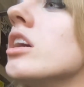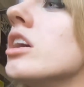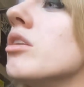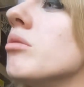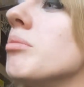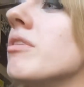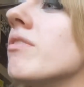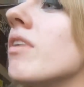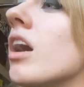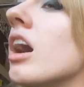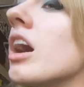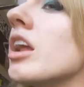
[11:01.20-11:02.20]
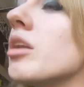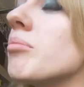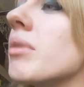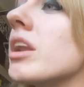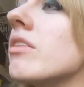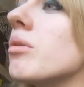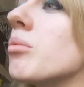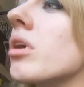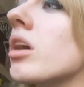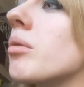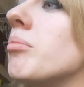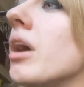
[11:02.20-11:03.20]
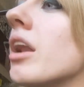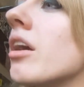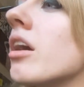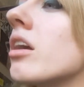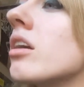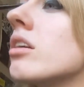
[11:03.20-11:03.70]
it would be fine, might even work better.